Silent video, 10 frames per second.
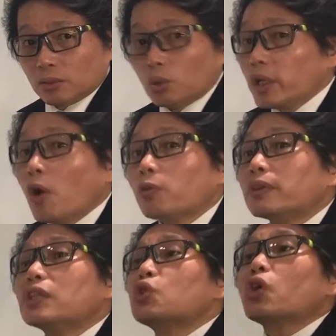We don't
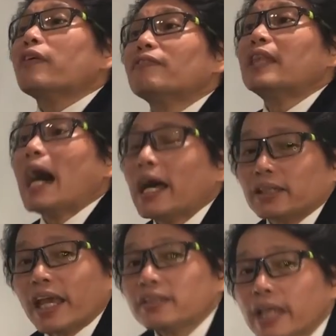deserve
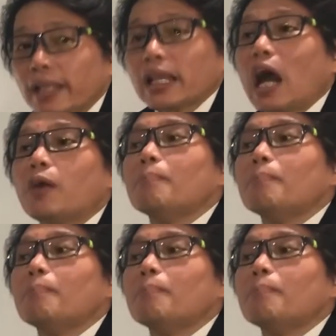that. And yet our